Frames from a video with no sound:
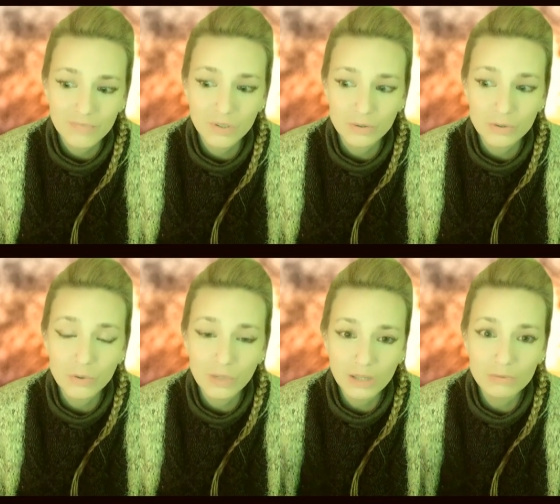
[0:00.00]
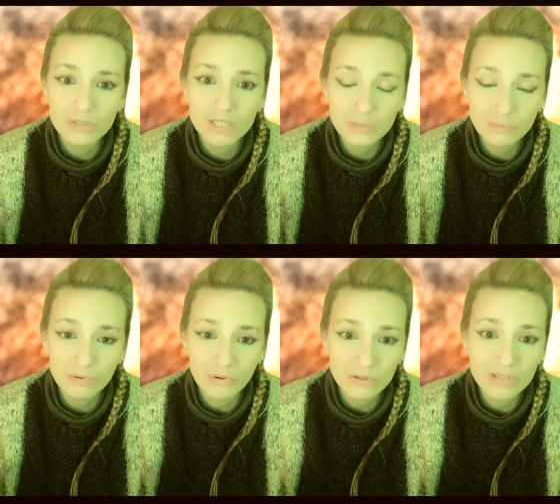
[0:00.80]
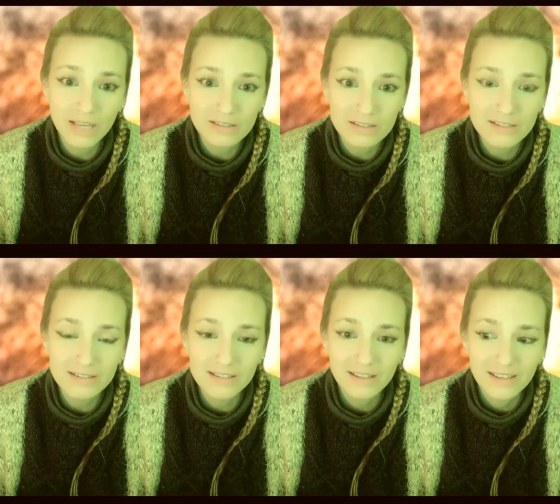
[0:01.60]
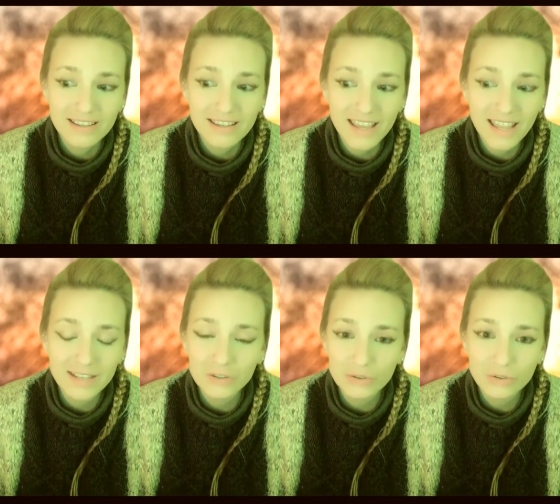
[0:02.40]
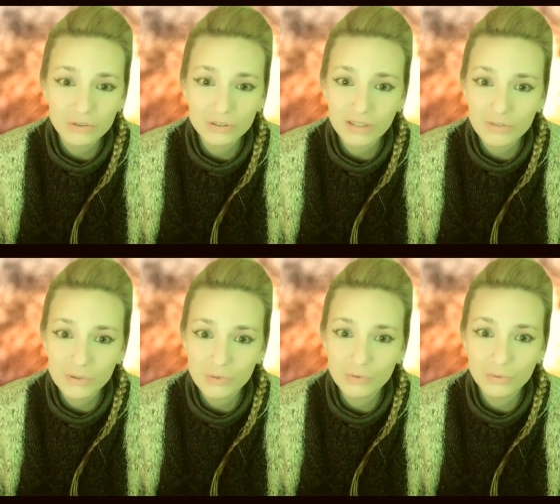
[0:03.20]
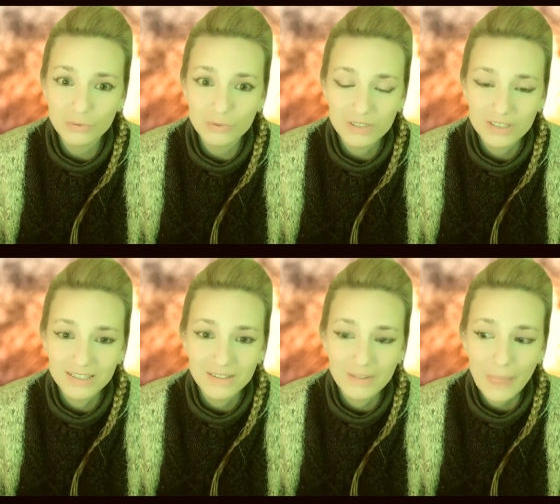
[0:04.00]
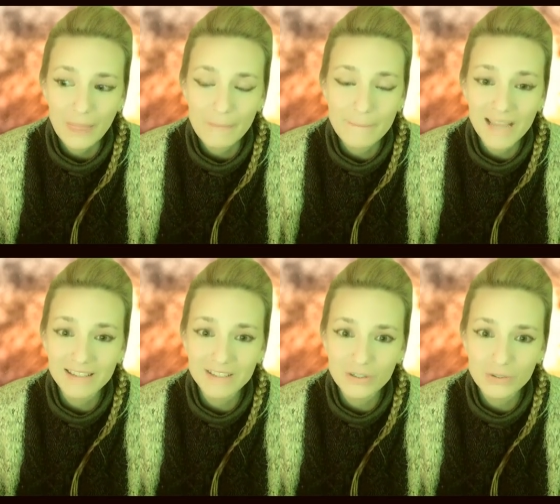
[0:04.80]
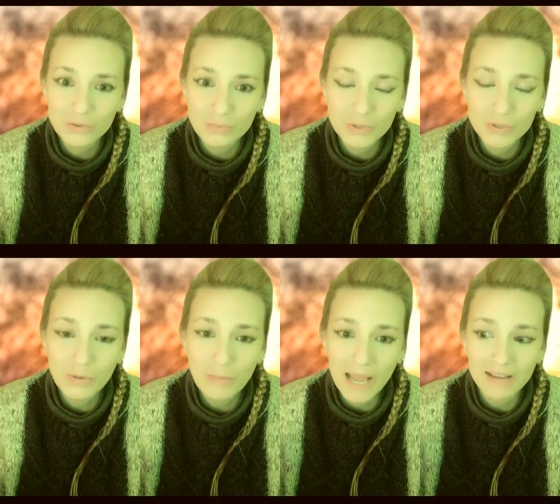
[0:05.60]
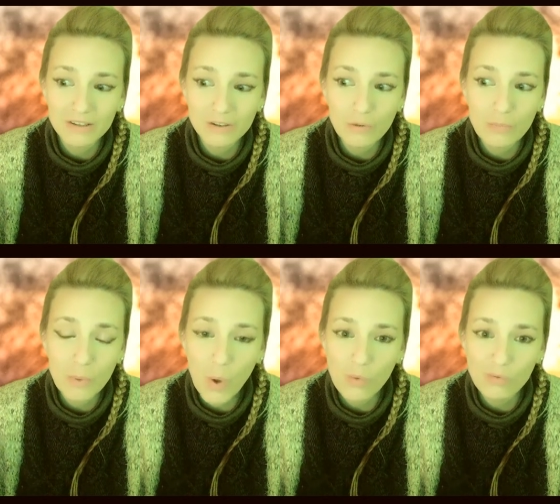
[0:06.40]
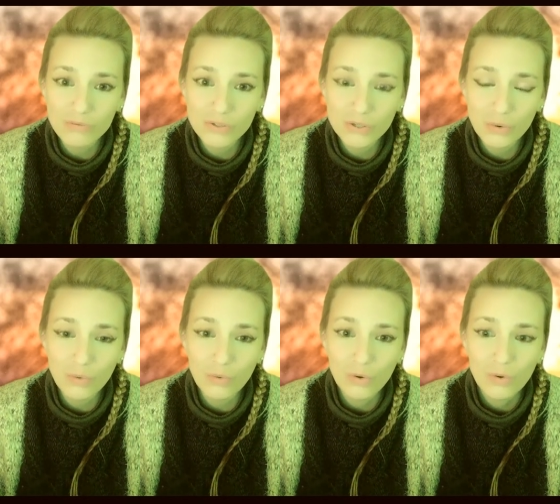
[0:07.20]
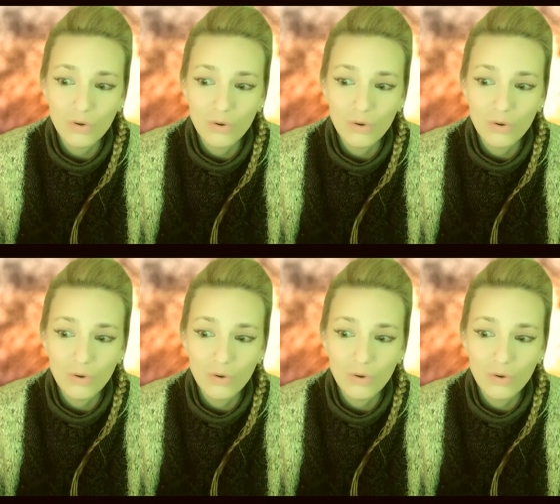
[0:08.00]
you know, going through these processes. And, you know, you have to manage to put your mind above. So,